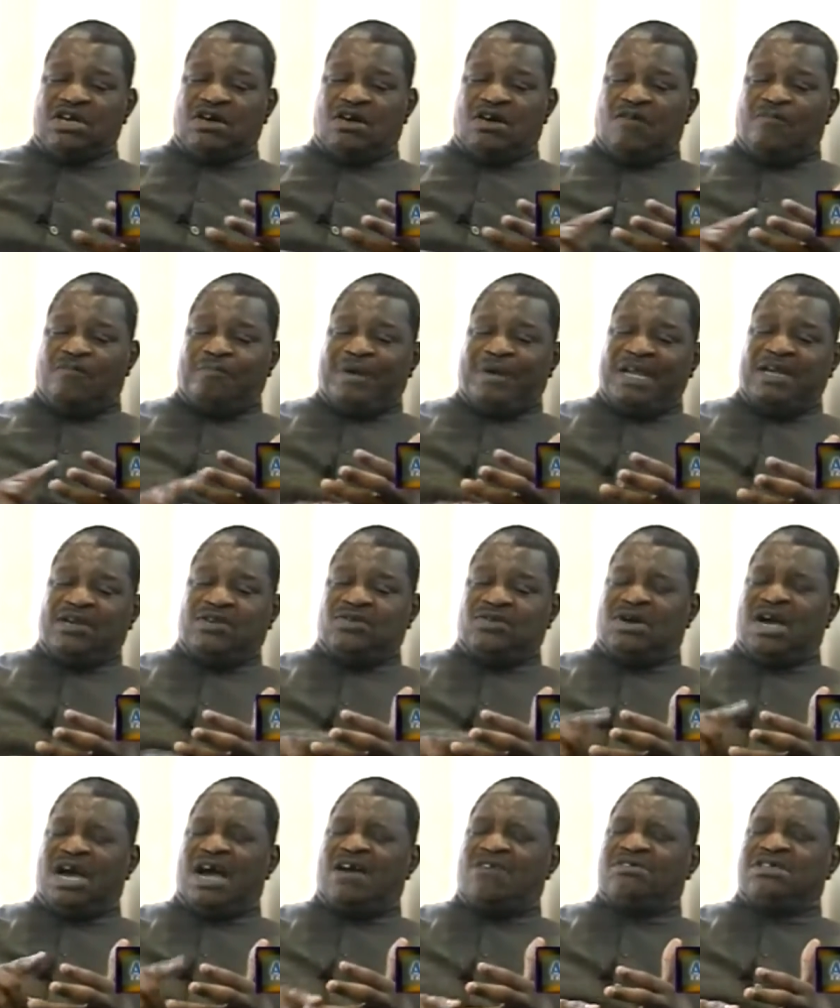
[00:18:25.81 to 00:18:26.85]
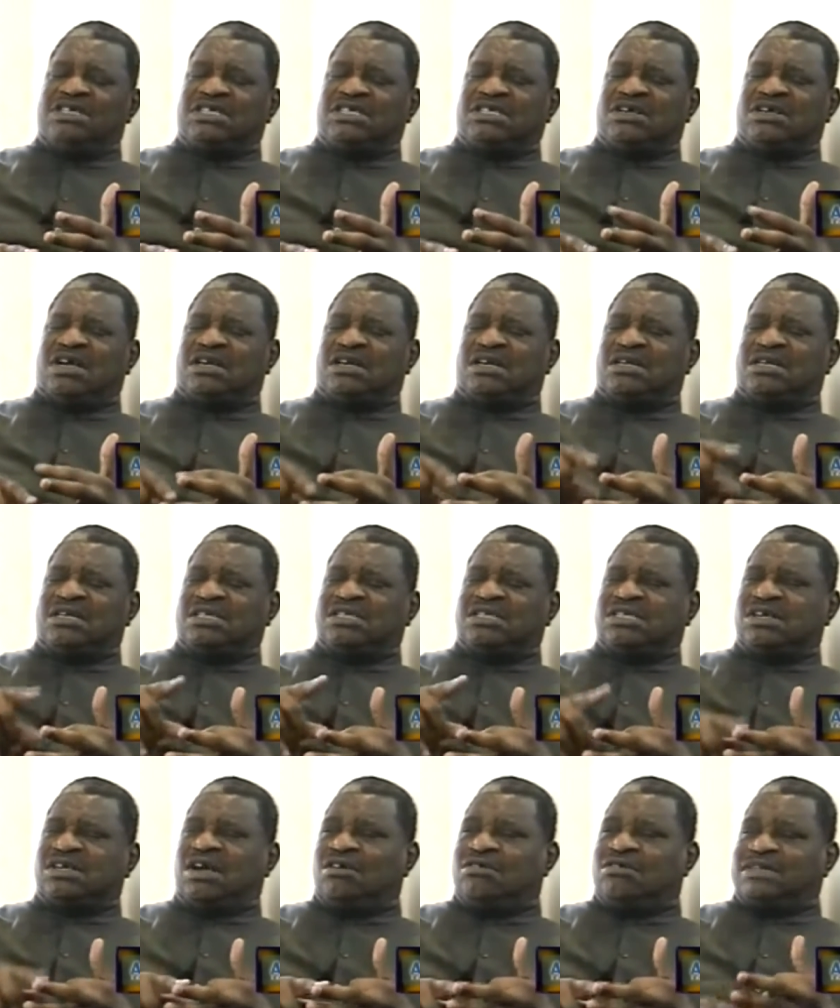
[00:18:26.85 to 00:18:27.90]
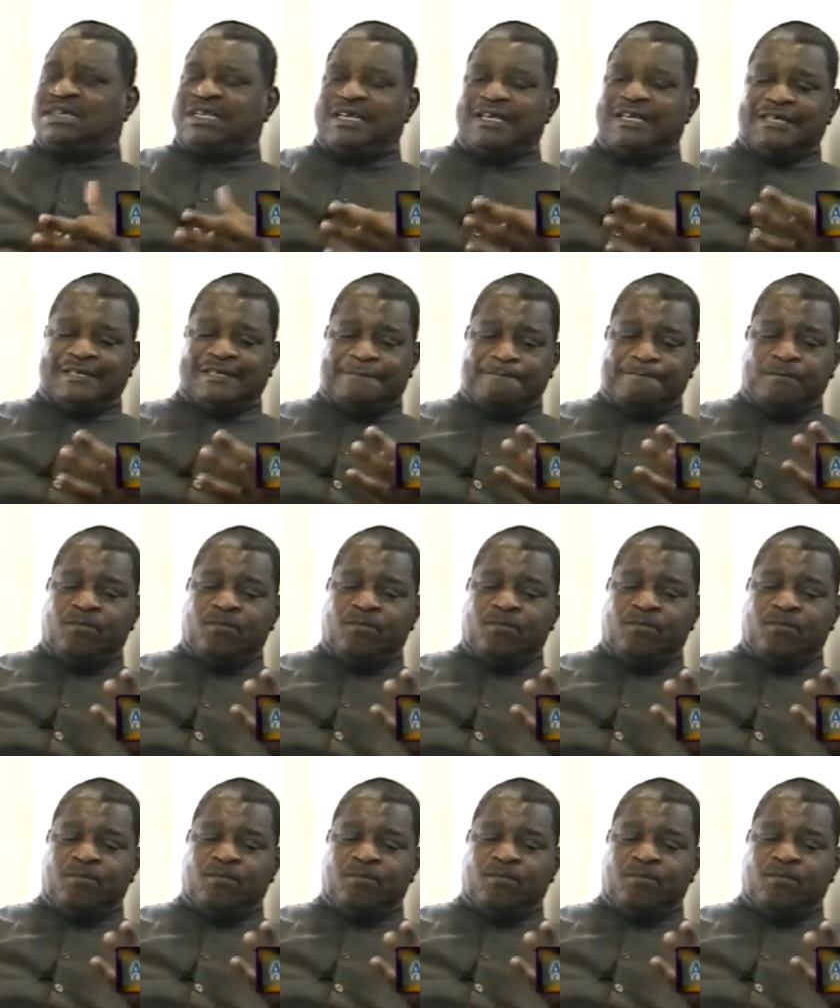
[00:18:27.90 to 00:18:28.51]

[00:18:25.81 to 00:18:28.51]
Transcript: or Plato, Aristotle, and Socrates,